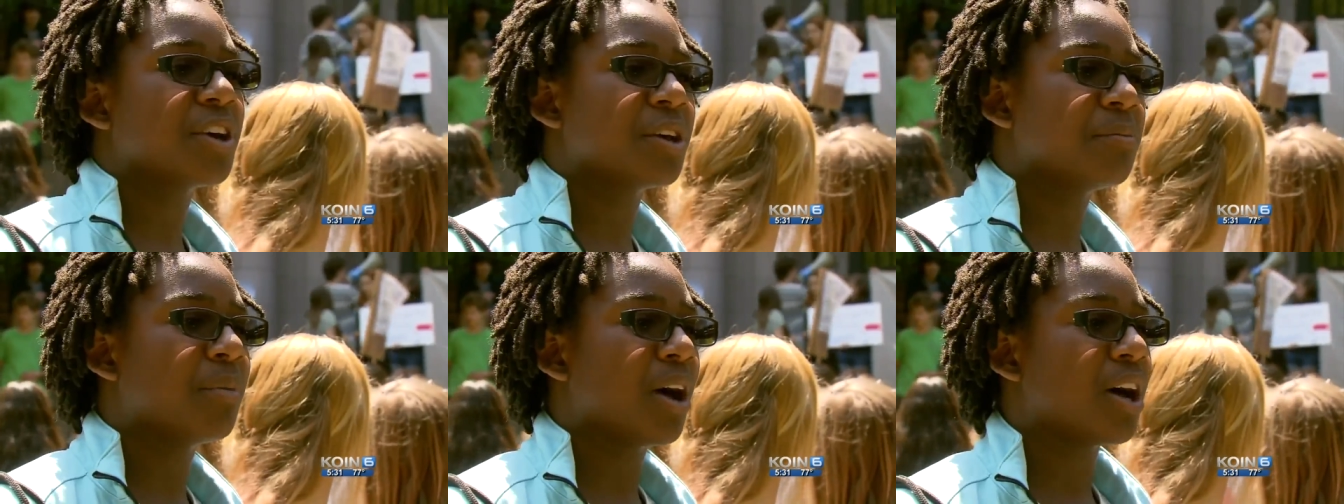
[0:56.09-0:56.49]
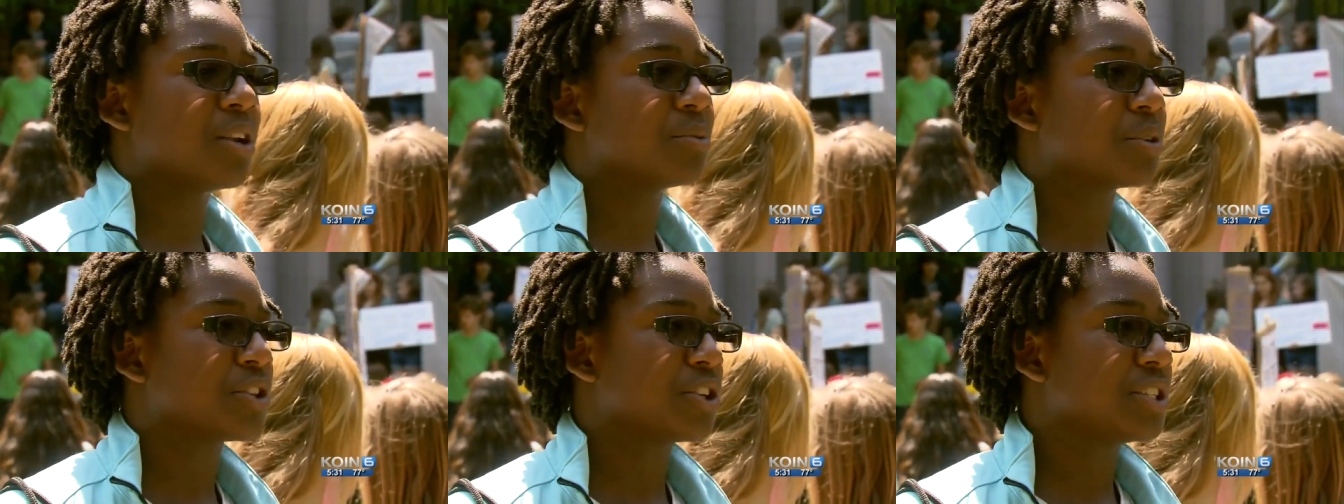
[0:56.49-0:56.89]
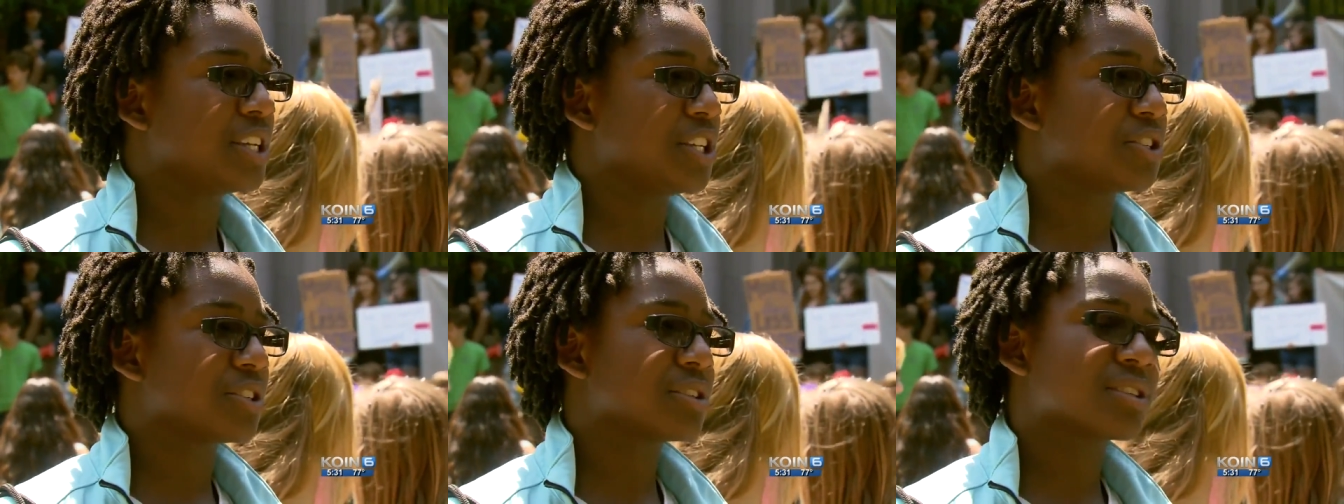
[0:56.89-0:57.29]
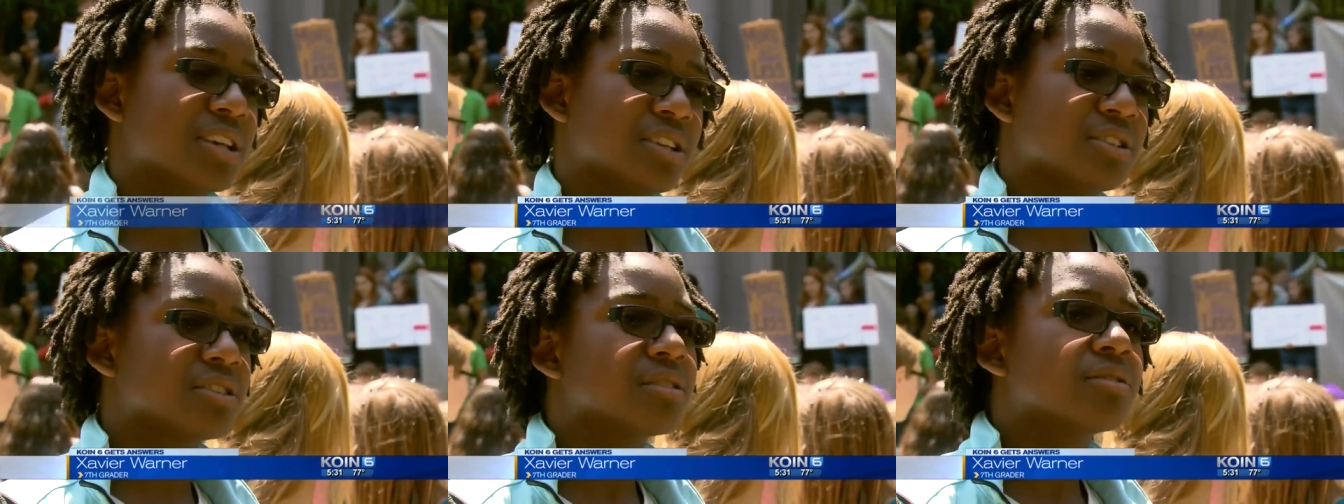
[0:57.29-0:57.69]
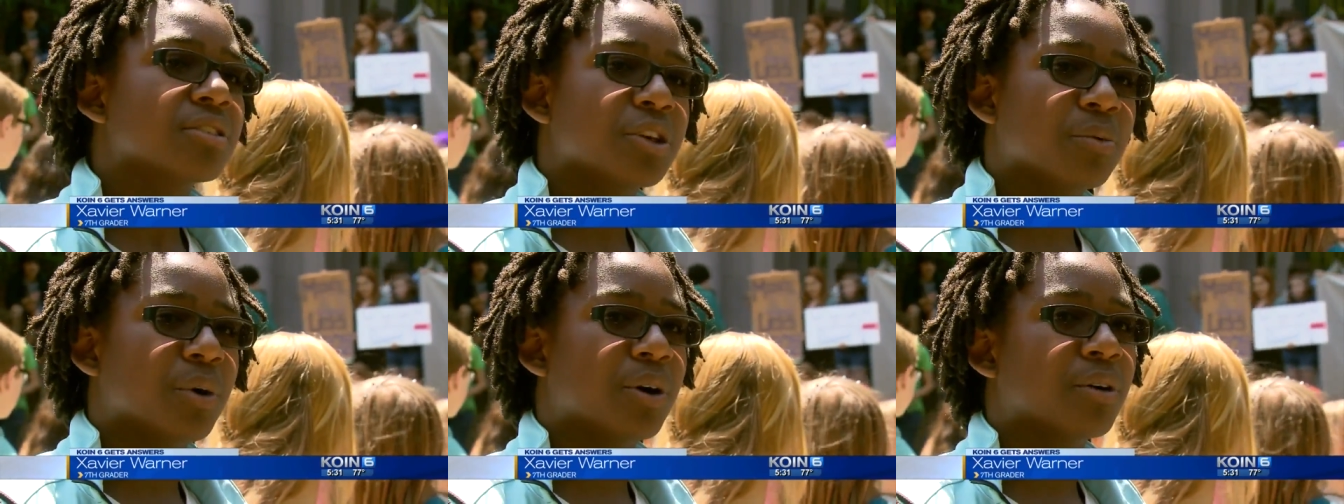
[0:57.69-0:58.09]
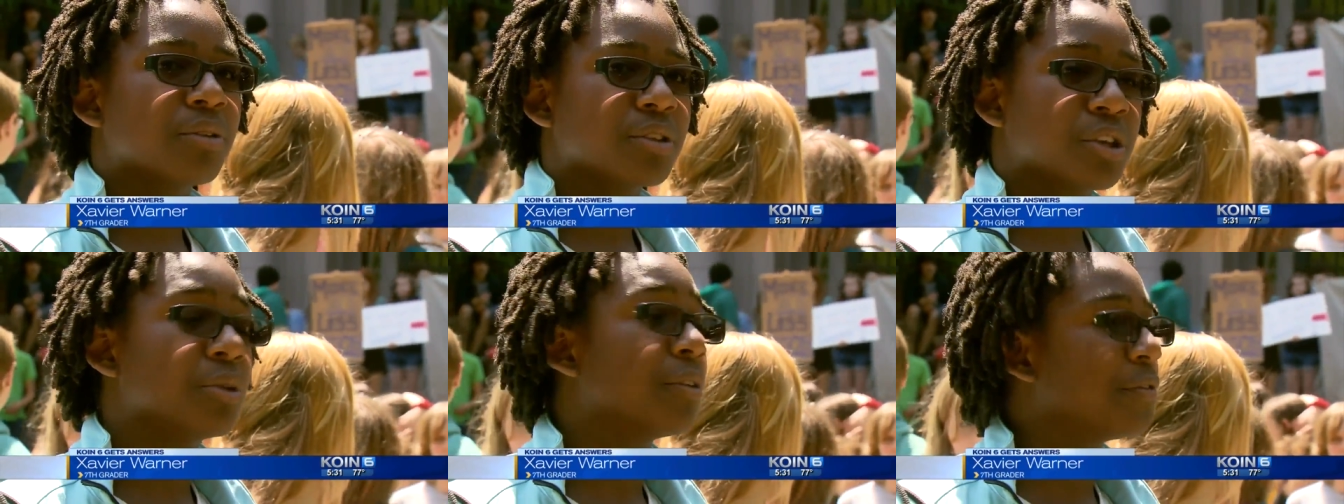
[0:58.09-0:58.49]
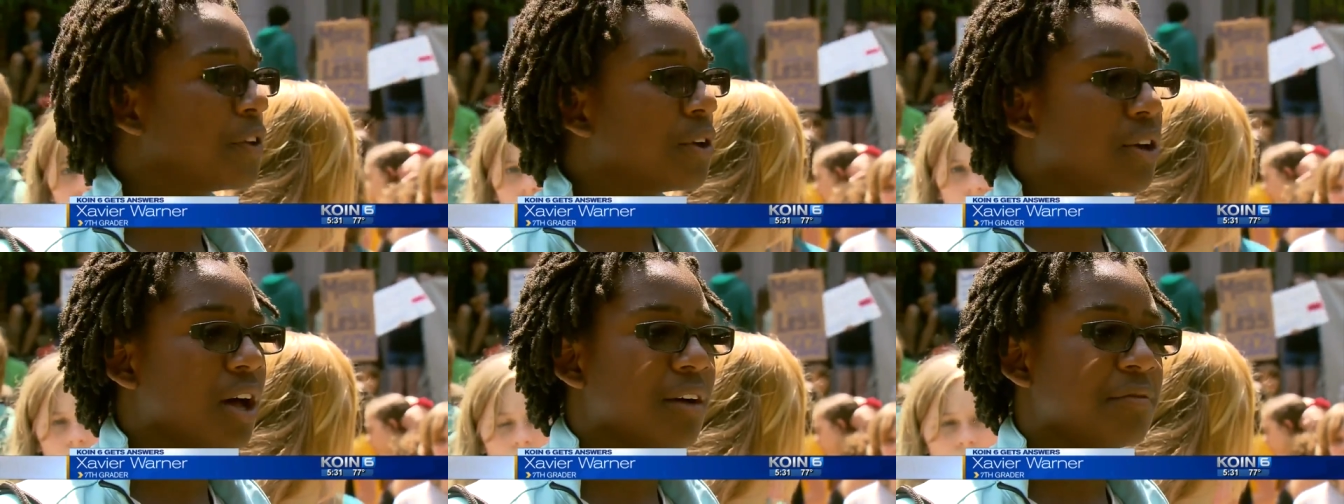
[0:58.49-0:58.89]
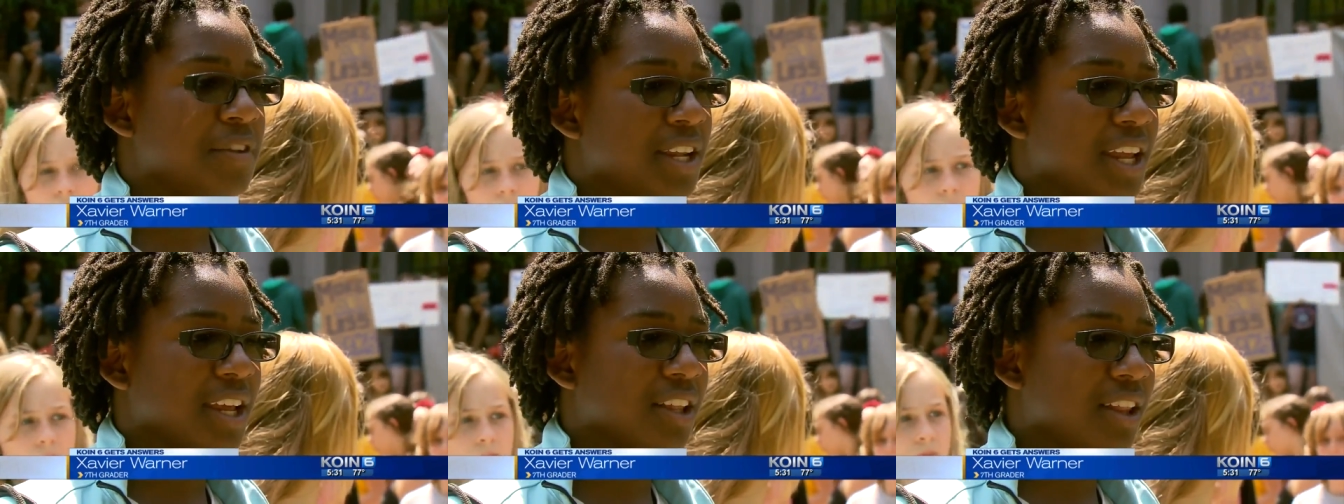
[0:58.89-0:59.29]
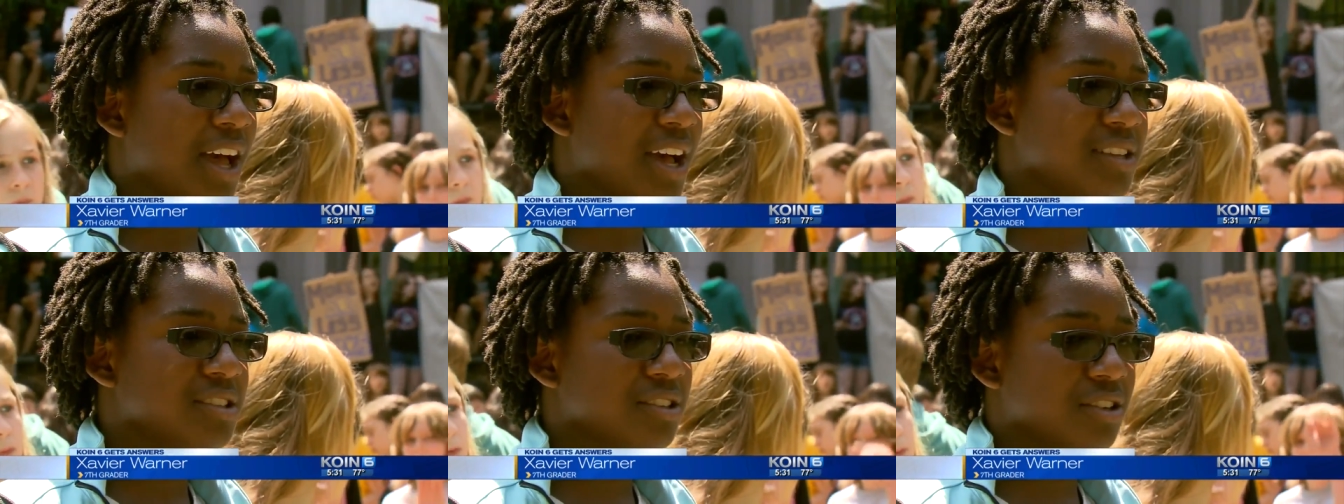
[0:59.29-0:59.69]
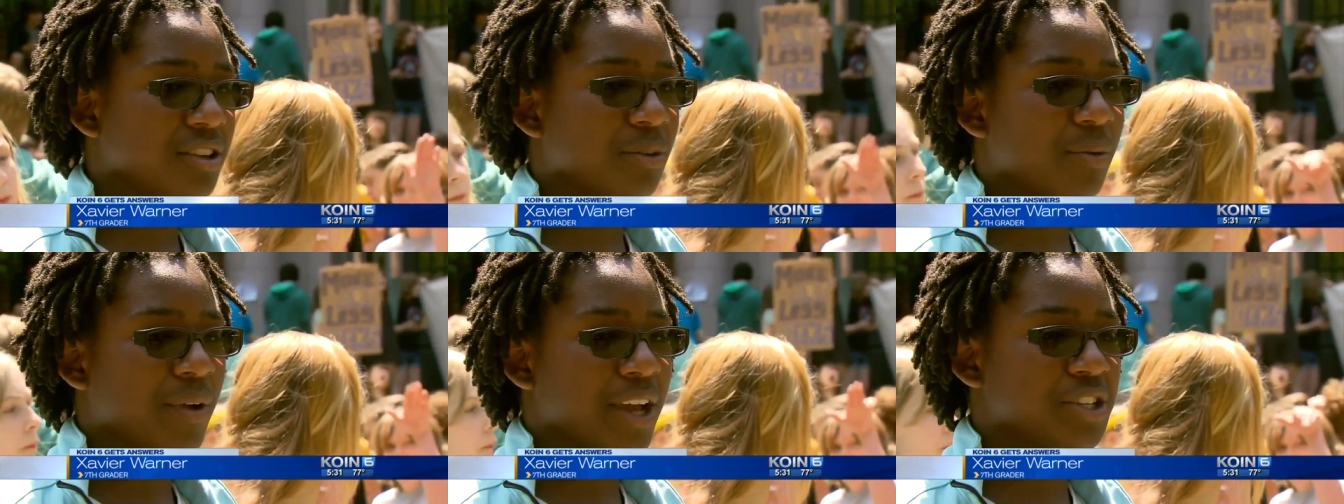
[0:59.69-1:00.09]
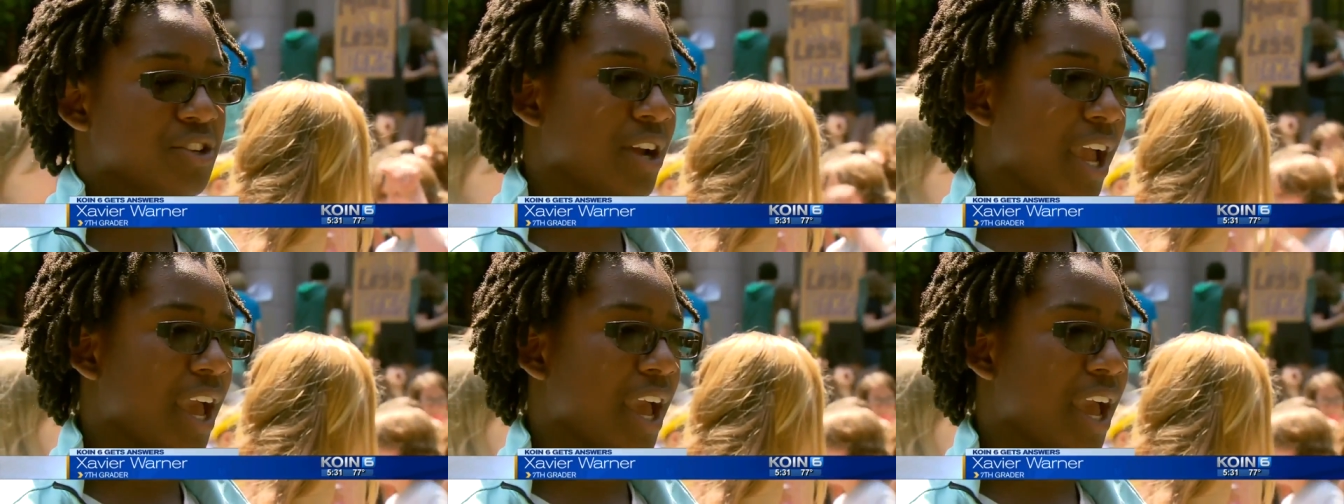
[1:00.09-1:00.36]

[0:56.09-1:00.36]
a good bond with your teachers because you won't you'll feel confident in class they'll raise your